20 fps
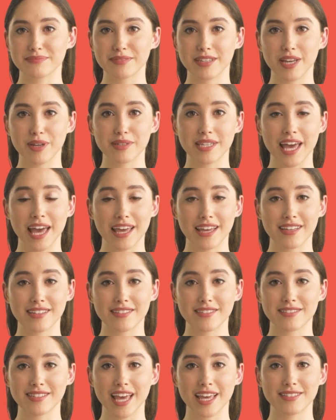Okay,
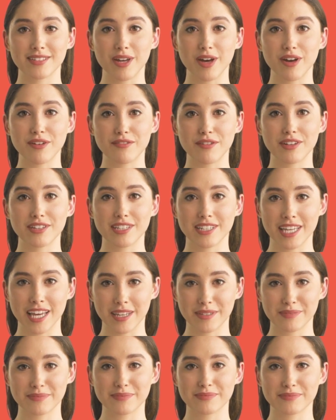that's all for
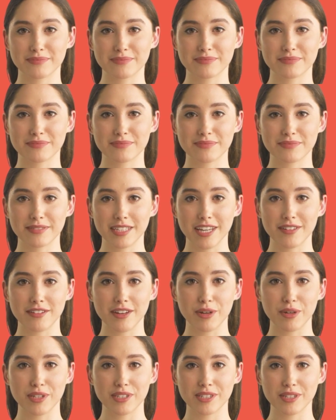today. If
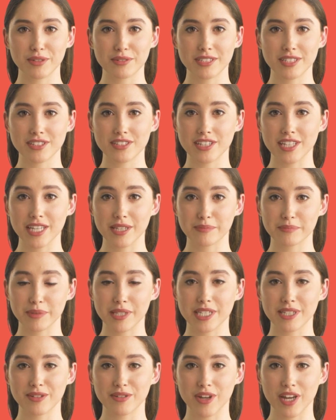you are new to
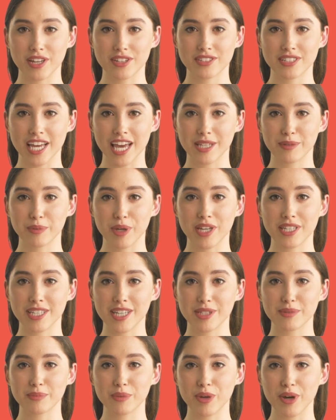GMB Crush and want to
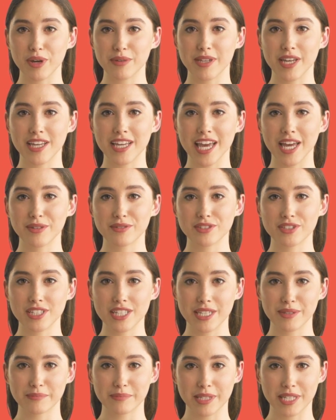learn more about how
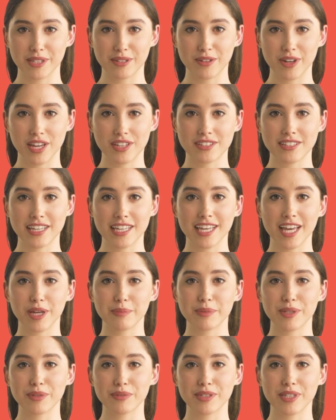GMB Crush can
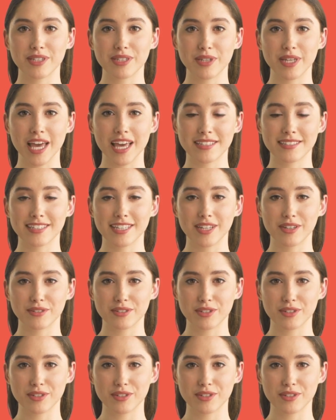help your local SEO